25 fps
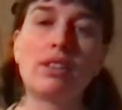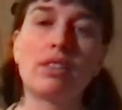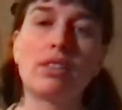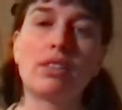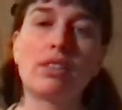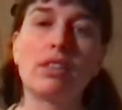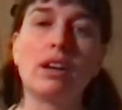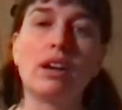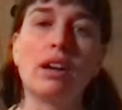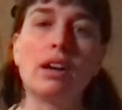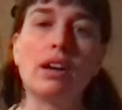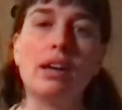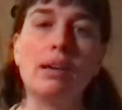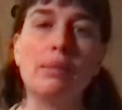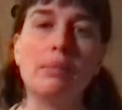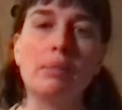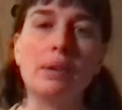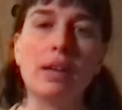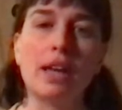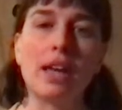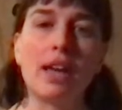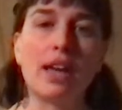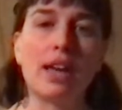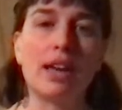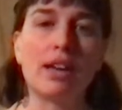Thumb
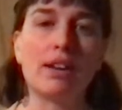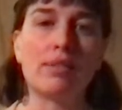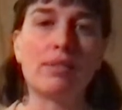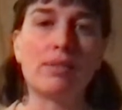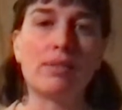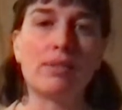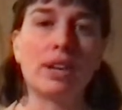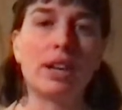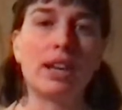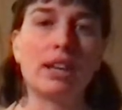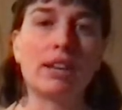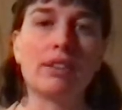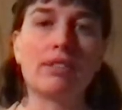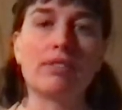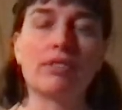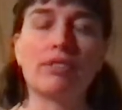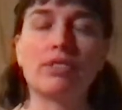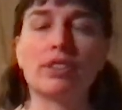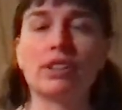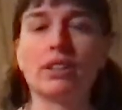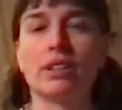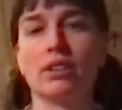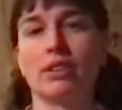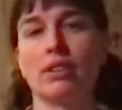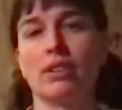and ring
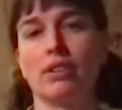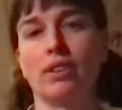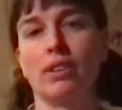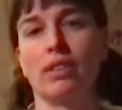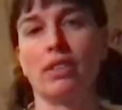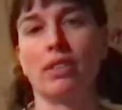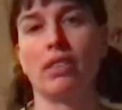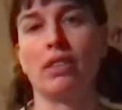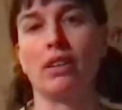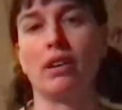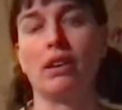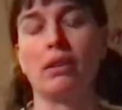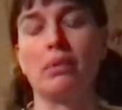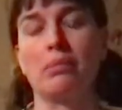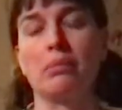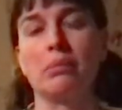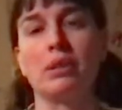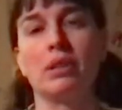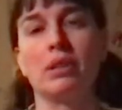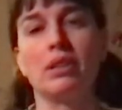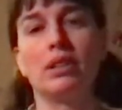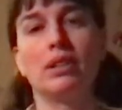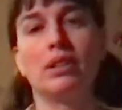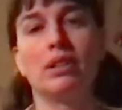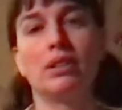finger. Thumb,
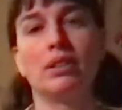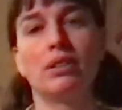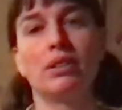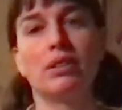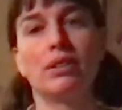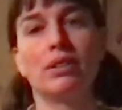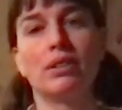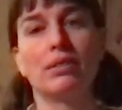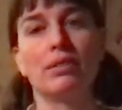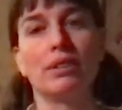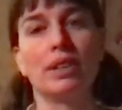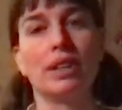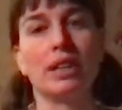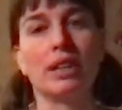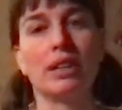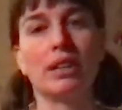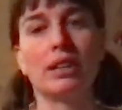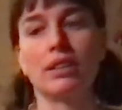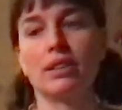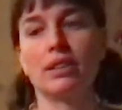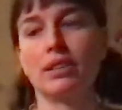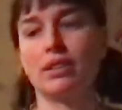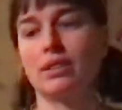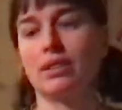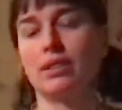
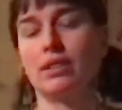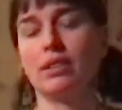ring.